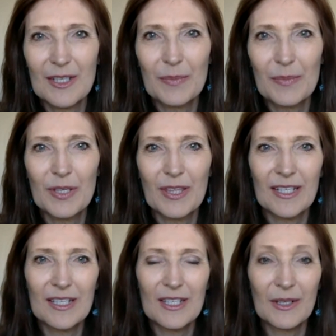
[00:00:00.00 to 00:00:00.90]
an important
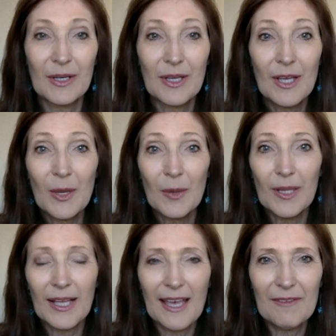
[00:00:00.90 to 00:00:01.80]
thing to do.
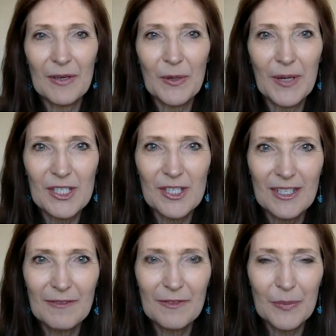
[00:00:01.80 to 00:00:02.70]
Well, I have a
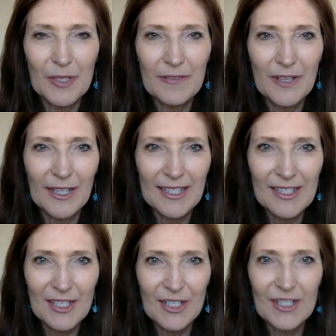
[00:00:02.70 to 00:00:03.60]
question from one of our
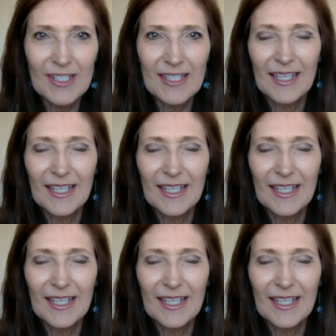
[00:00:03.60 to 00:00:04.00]
listeners.